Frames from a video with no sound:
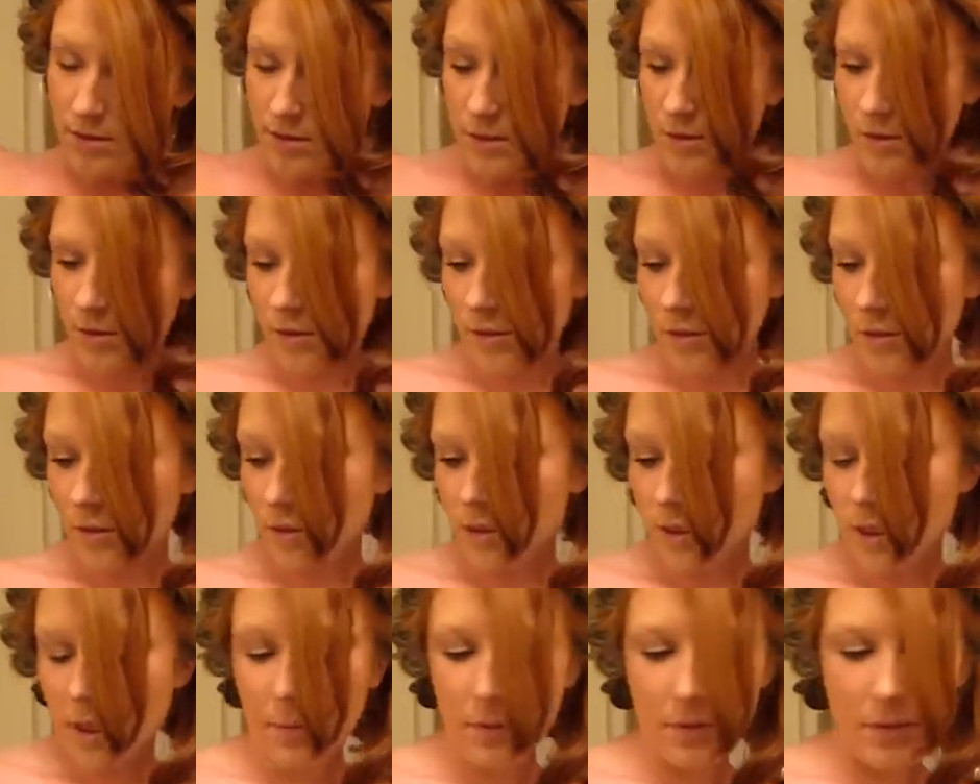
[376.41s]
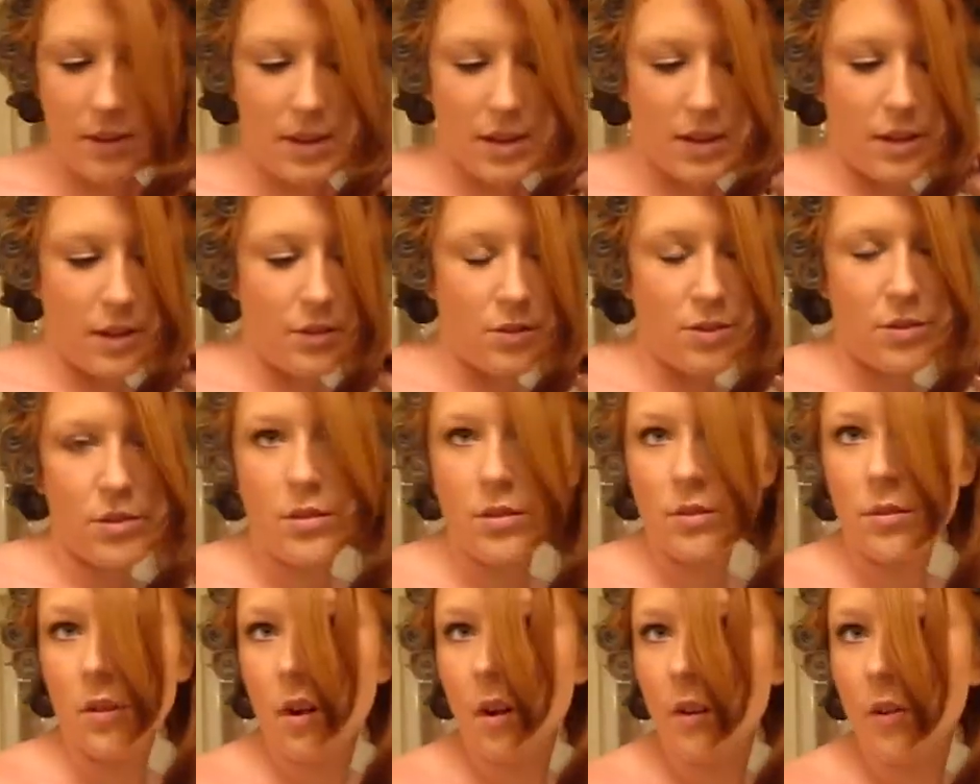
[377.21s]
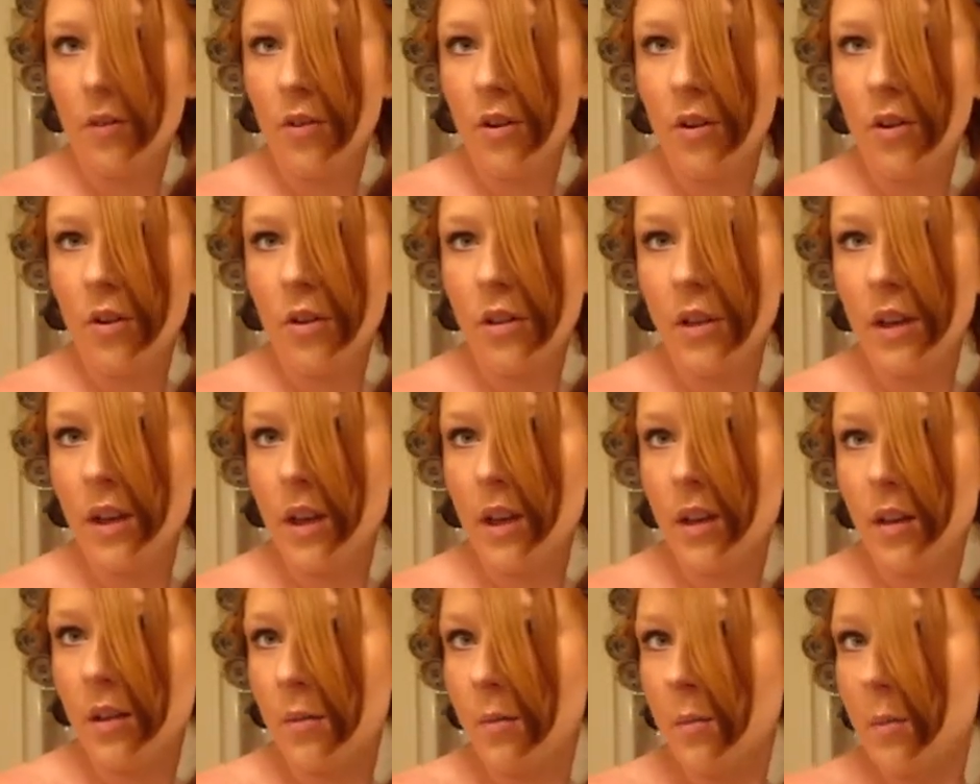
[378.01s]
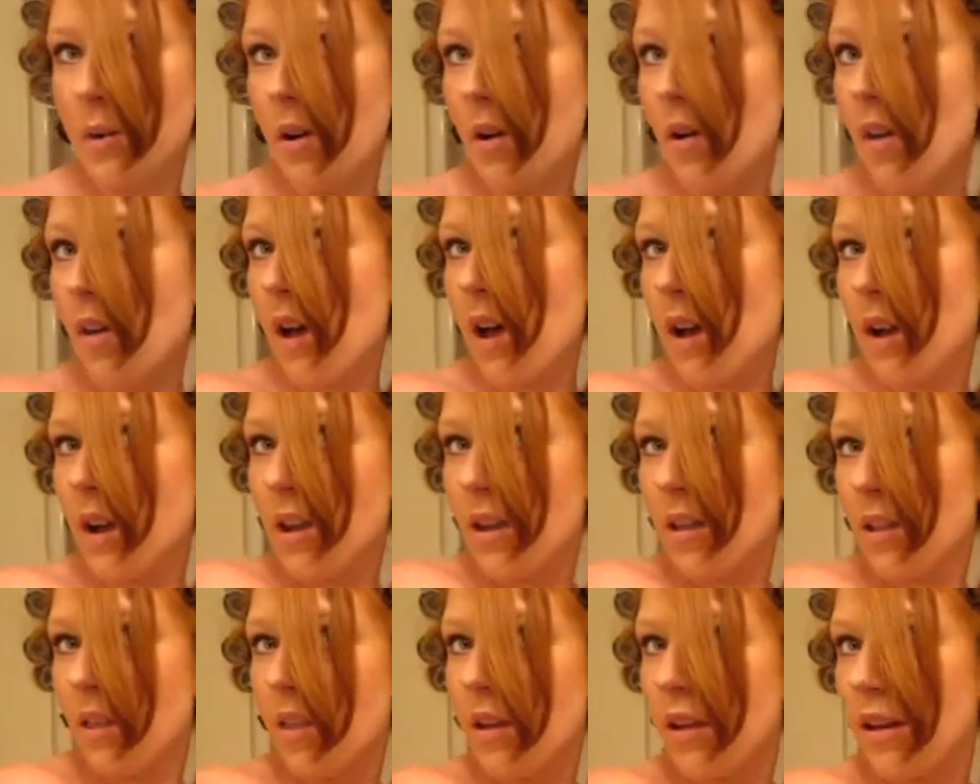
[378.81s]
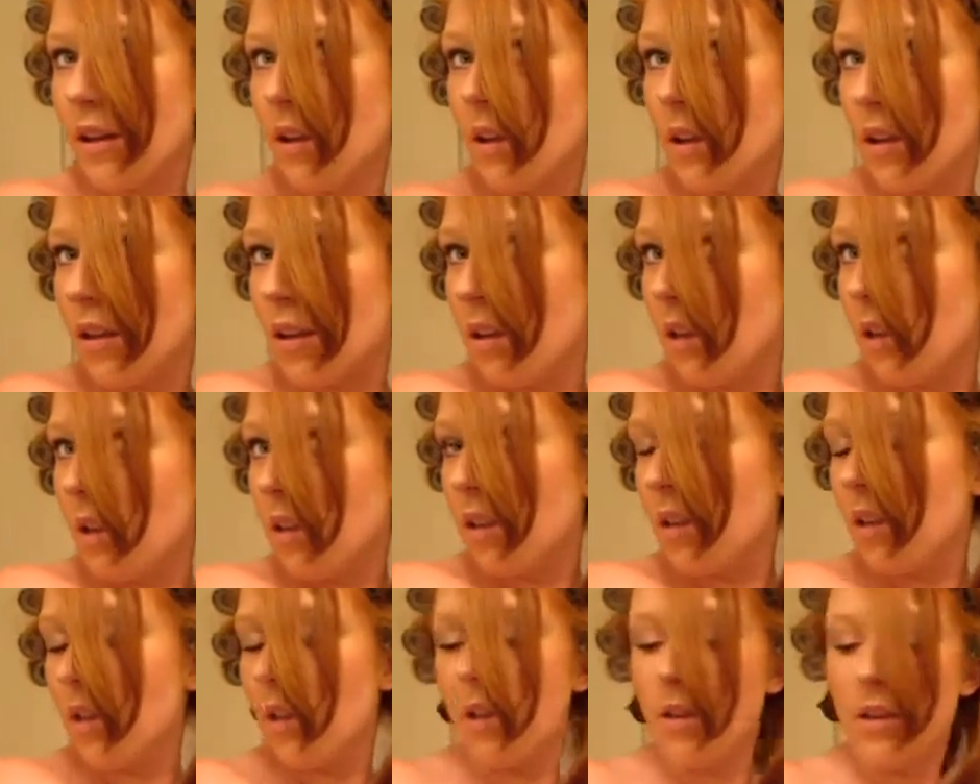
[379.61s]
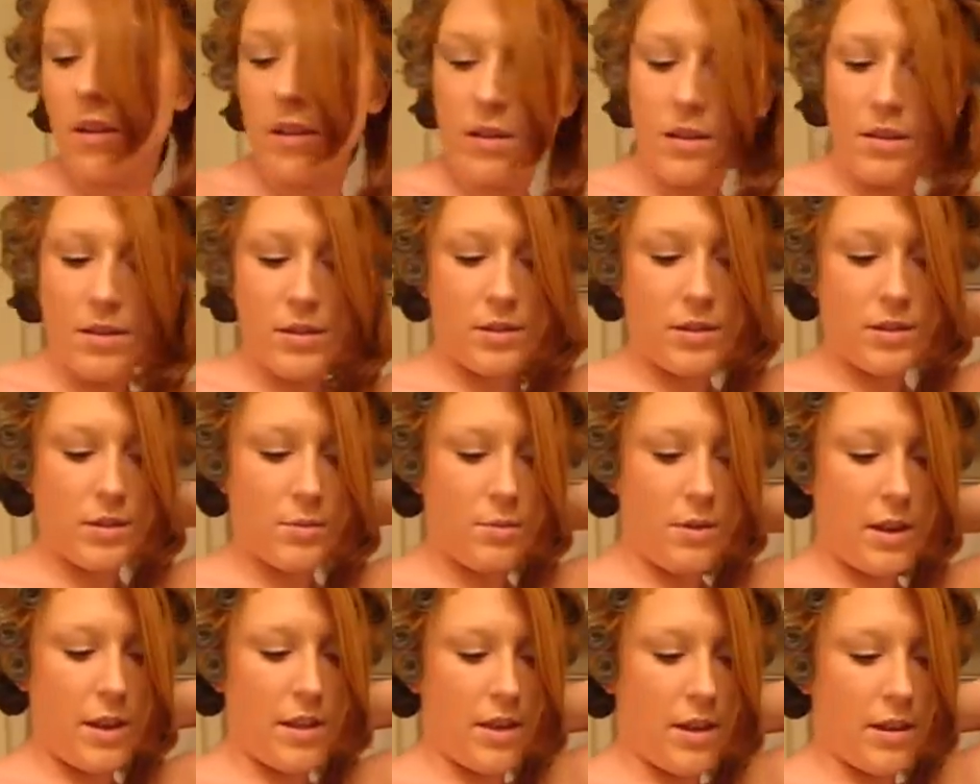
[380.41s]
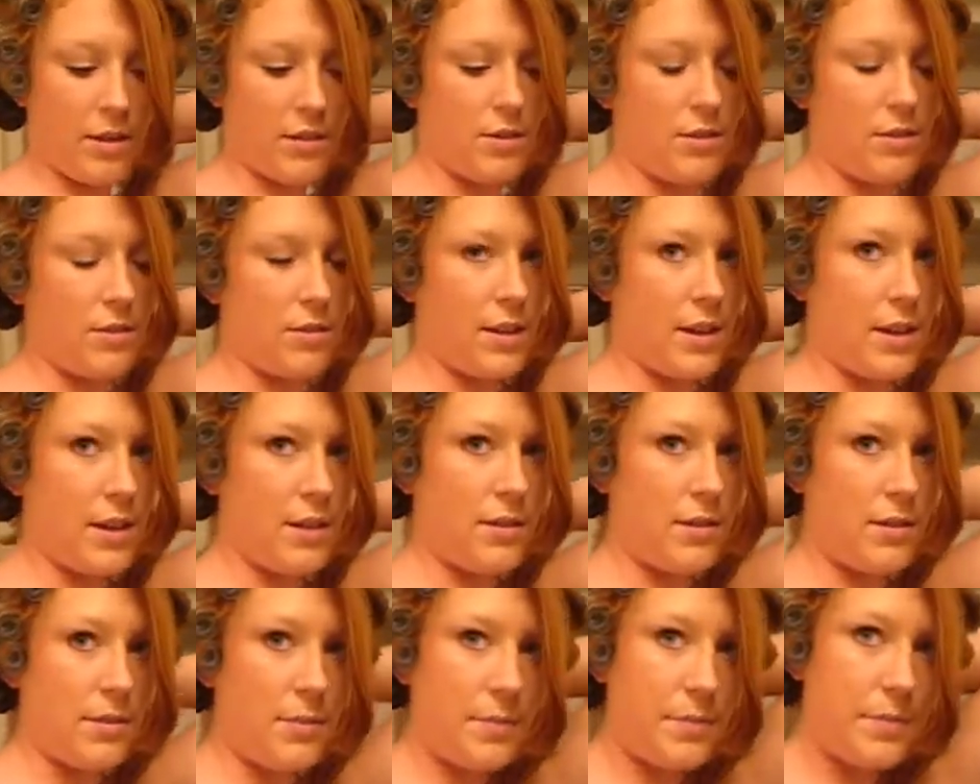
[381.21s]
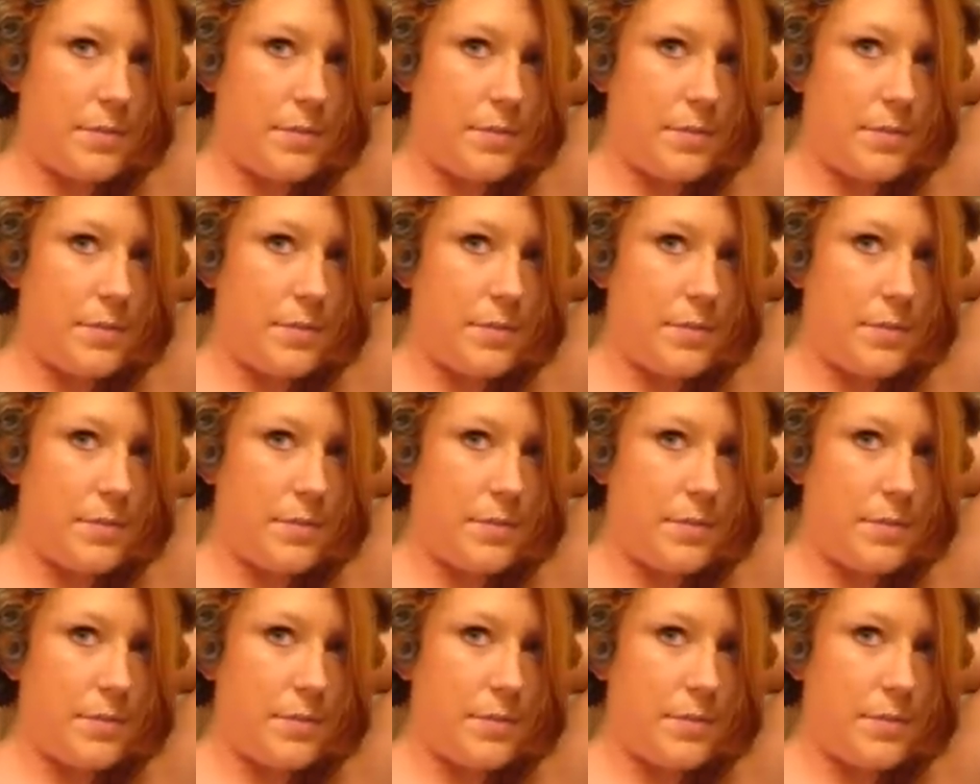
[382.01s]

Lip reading: And same thing, just unroll it, pull on it a little, and spray that strand.